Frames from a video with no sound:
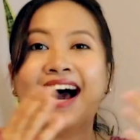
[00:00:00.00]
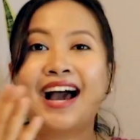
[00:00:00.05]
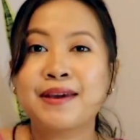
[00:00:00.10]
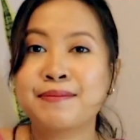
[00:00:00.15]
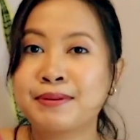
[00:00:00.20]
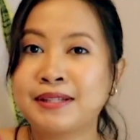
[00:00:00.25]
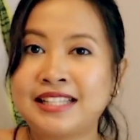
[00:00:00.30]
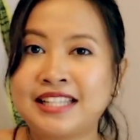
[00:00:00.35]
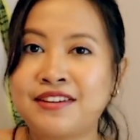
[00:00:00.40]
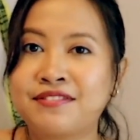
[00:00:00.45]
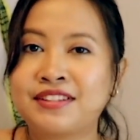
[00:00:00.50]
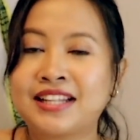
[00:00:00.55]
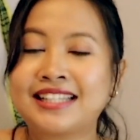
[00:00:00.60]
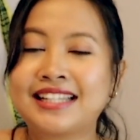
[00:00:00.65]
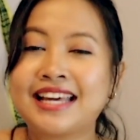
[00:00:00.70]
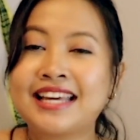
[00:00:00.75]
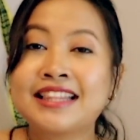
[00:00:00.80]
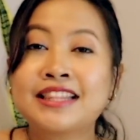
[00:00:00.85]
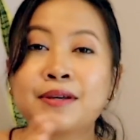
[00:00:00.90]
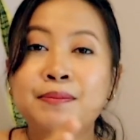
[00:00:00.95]
I believe that
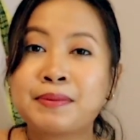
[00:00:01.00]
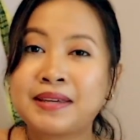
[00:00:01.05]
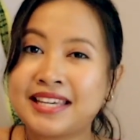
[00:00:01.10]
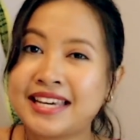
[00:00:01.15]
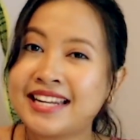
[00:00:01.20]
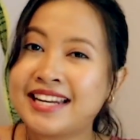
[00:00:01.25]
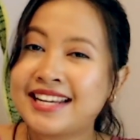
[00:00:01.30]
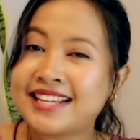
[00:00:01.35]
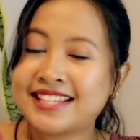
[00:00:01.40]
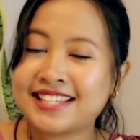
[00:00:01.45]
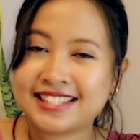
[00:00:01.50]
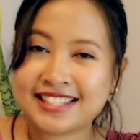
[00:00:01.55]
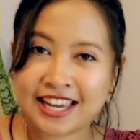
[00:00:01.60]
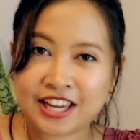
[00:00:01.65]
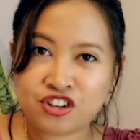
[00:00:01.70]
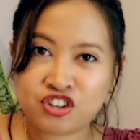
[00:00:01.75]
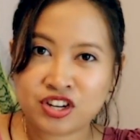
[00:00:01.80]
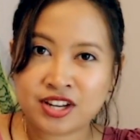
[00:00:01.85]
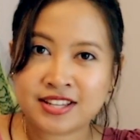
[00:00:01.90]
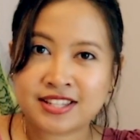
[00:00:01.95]
in the beginning
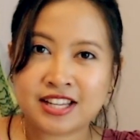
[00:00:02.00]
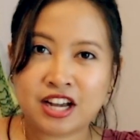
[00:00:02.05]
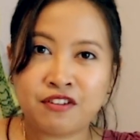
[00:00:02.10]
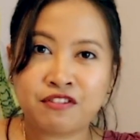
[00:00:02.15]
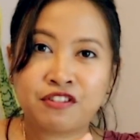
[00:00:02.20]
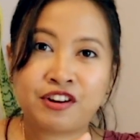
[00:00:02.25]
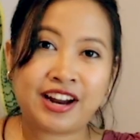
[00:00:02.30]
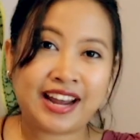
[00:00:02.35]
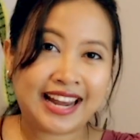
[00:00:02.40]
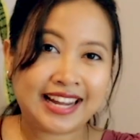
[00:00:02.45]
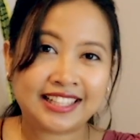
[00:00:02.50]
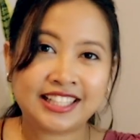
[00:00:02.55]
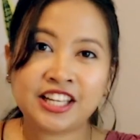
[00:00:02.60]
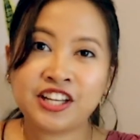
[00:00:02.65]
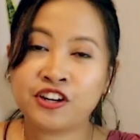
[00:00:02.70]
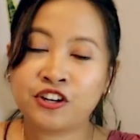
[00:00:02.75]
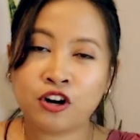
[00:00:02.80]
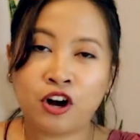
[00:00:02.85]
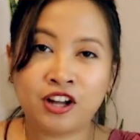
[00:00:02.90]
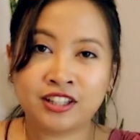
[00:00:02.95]
stages of creating
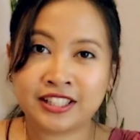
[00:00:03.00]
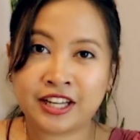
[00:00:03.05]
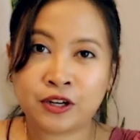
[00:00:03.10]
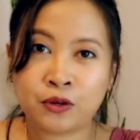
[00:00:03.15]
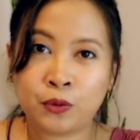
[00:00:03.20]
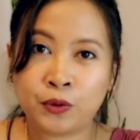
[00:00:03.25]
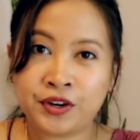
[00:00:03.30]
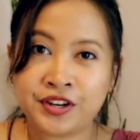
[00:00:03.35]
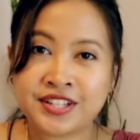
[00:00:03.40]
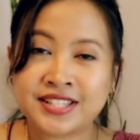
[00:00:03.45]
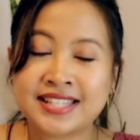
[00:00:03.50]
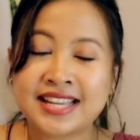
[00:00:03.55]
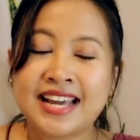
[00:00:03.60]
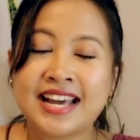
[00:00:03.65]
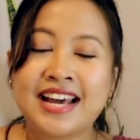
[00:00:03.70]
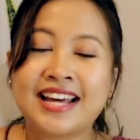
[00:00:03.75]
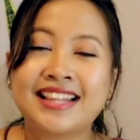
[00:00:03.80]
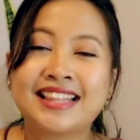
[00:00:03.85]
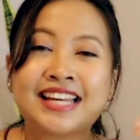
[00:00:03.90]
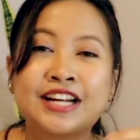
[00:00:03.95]
your online course,
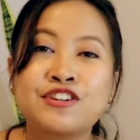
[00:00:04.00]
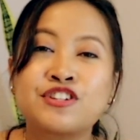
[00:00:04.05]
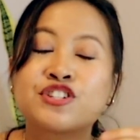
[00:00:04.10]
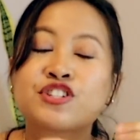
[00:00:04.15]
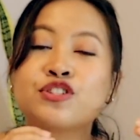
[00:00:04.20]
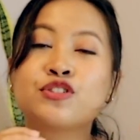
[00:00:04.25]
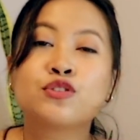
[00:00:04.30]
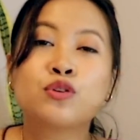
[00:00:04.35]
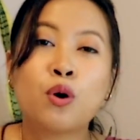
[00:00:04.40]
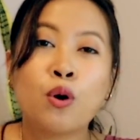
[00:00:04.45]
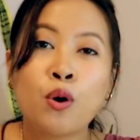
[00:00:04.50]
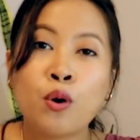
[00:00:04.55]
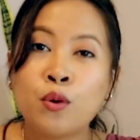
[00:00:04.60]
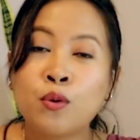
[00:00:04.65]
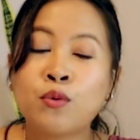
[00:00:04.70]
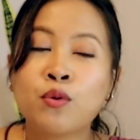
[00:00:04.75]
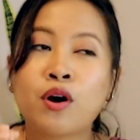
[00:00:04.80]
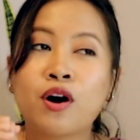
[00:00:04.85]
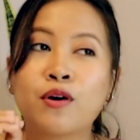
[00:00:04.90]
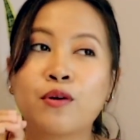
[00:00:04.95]
there's
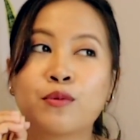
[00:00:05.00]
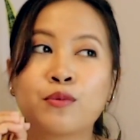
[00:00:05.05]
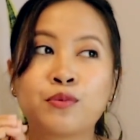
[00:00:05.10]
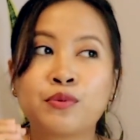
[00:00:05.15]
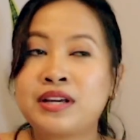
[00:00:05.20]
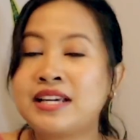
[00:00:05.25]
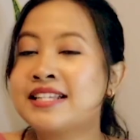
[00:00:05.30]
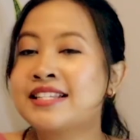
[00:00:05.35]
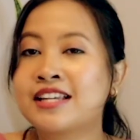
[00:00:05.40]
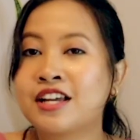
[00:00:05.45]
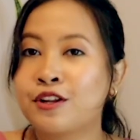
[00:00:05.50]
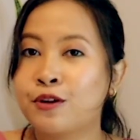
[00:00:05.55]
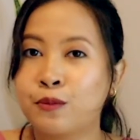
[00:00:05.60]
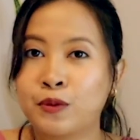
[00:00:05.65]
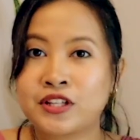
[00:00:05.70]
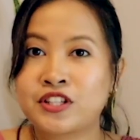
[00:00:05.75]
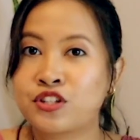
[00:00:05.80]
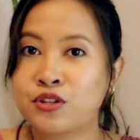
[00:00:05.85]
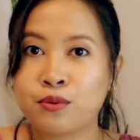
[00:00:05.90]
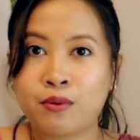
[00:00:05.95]
no reason
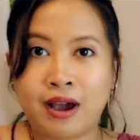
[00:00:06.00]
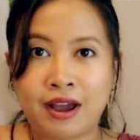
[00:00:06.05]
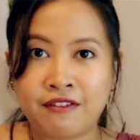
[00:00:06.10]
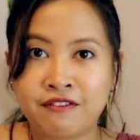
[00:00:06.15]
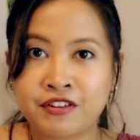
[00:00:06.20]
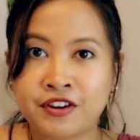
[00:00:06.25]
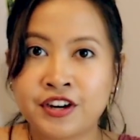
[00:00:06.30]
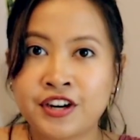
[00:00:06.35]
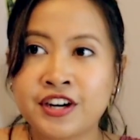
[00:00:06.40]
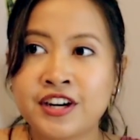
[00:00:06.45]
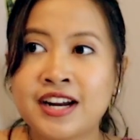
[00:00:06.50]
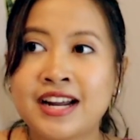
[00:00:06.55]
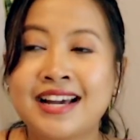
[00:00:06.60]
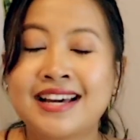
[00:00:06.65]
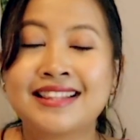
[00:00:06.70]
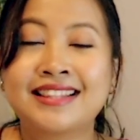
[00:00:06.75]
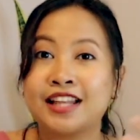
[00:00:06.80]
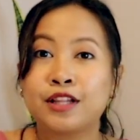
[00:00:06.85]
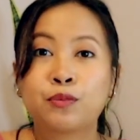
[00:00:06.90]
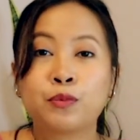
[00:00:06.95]
whatsoever
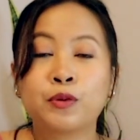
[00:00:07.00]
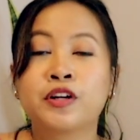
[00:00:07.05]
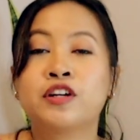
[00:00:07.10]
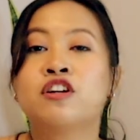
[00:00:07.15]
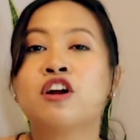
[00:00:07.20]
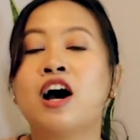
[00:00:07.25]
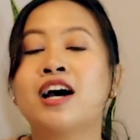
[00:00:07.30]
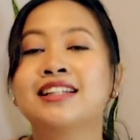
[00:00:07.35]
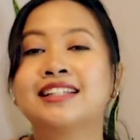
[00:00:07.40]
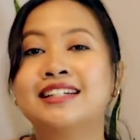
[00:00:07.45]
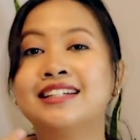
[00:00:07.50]
that we're not